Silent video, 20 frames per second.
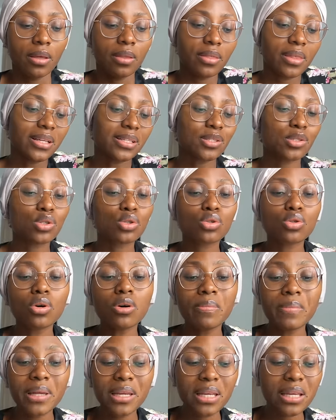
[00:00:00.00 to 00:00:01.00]
There's so
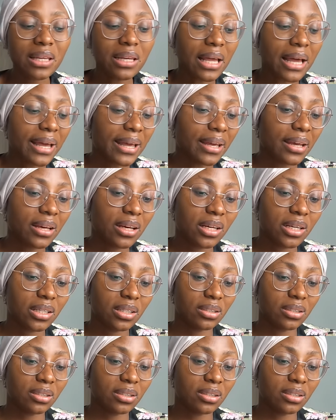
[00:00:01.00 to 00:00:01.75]
many, like,